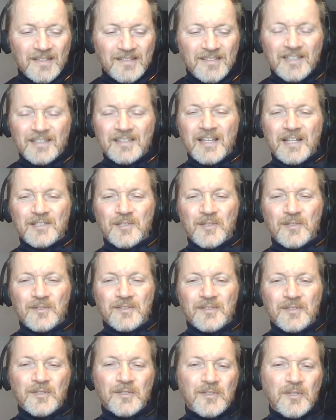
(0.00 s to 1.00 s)
I think that's the,
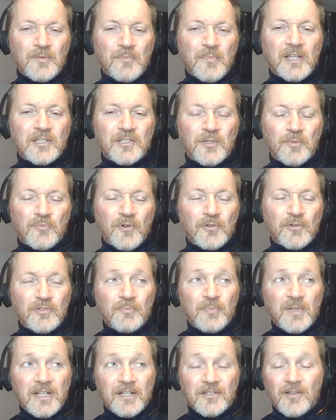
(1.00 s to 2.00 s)
the the best approach
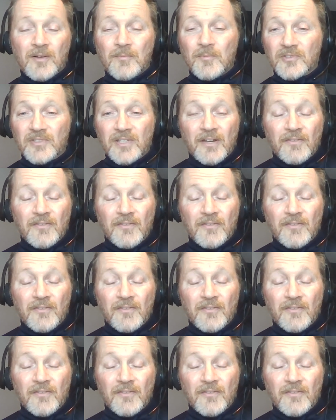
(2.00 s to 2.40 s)
because almost